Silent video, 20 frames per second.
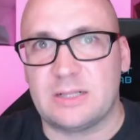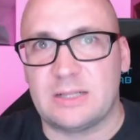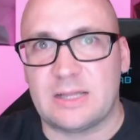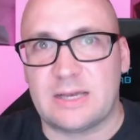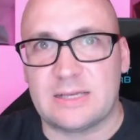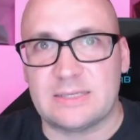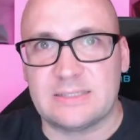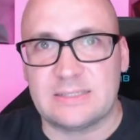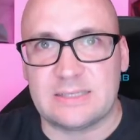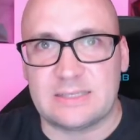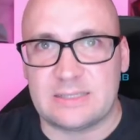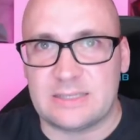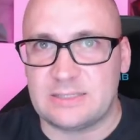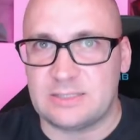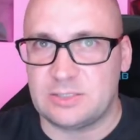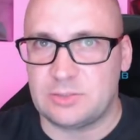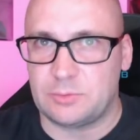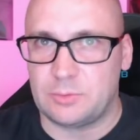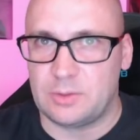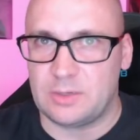class and
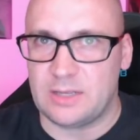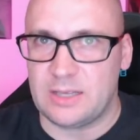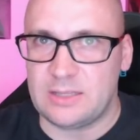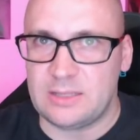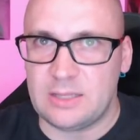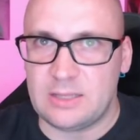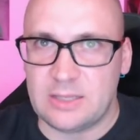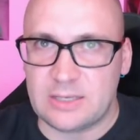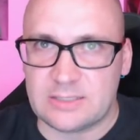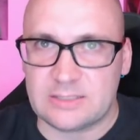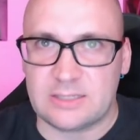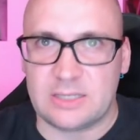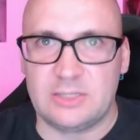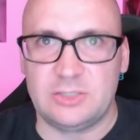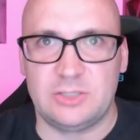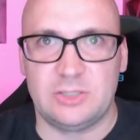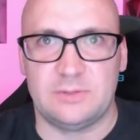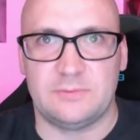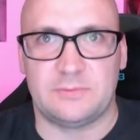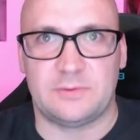its related
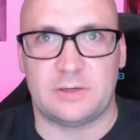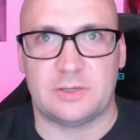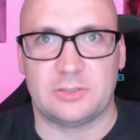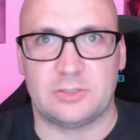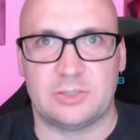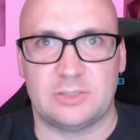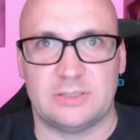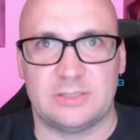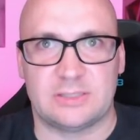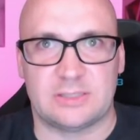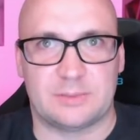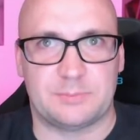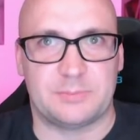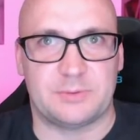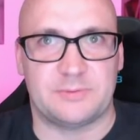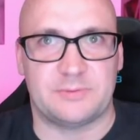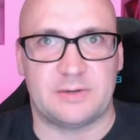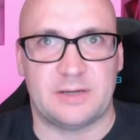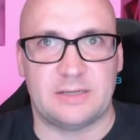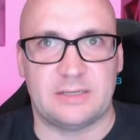extension functions are
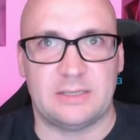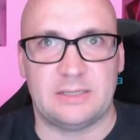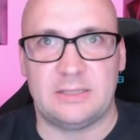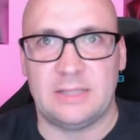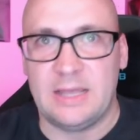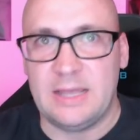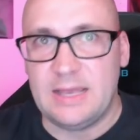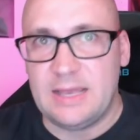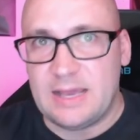provided